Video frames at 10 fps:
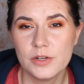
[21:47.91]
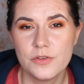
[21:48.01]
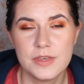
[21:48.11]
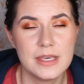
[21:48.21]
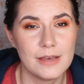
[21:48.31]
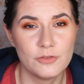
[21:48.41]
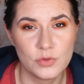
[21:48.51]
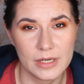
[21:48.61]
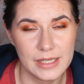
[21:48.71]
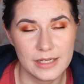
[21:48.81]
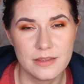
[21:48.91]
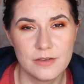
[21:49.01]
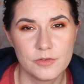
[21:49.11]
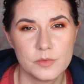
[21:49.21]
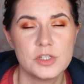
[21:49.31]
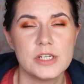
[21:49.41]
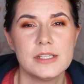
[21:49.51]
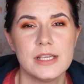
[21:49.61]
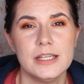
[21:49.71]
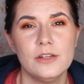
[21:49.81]
What do you think? Have you tried anything from
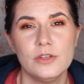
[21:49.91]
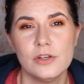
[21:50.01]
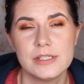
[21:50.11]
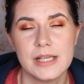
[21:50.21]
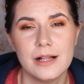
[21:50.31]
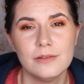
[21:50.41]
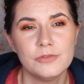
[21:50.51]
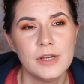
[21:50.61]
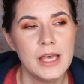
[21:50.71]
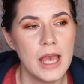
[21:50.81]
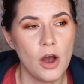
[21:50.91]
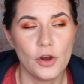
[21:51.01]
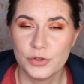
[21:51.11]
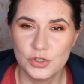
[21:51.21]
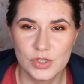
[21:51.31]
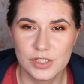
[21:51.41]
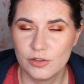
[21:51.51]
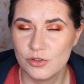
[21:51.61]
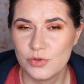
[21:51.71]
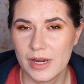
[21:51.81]
Shiseido yourself? Are you
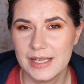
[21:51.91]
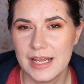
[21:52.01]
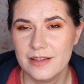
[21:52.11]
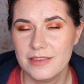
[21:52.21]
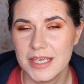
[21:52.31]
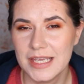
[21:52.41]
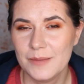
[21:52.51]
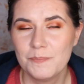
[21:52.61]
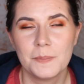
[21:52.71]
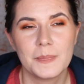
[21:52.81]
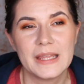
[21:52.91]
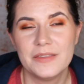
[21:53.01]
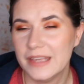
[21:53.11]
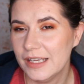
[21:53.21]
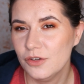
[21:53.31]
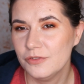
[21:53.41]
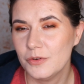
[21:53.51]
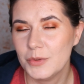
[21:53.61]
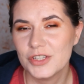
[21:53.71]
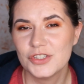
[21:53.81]
interested to try anything? Thank you
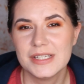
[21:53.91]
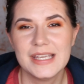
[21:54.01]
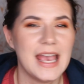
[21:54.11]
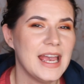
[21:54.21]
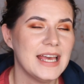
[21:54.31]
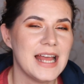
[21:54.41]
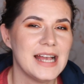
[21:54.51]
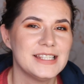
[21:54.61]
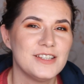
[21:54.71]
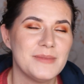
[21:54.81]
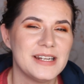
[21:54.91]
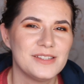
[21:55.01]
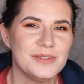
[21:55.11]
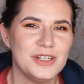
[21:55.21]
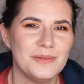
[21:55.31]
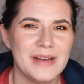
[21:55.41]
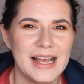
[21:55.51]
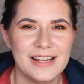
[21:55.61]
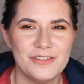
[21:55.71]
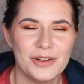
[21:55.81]
for watching and I see you in my next video.
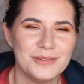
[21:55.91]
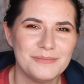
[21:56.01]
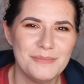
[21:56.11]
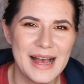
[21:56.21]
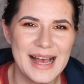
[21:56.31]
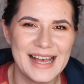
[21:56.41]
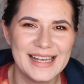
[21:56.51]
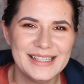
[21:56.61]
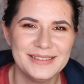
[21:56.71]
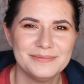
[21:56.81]
I love you all. Bye.